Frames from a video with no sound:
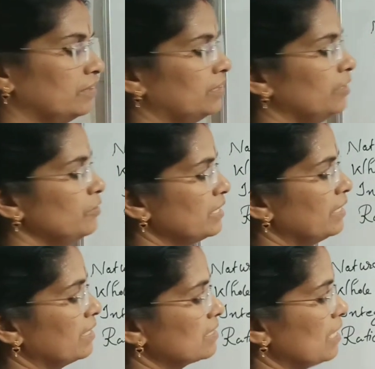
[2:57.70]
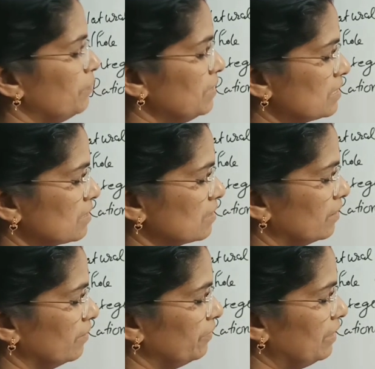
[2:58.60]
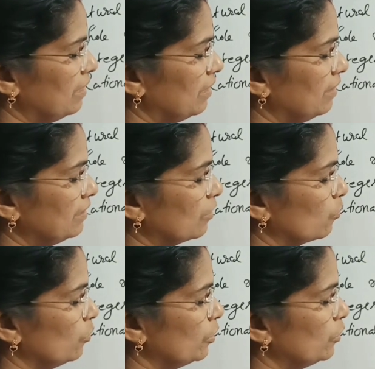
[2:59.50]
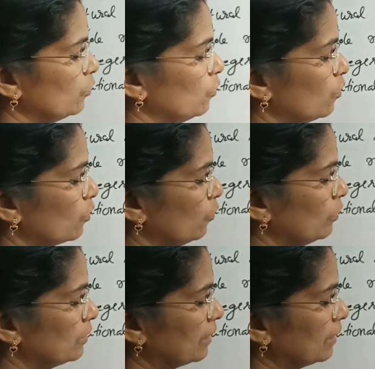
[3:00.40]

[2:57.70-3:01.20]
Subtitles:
Can you see the examples? We learned root 2, root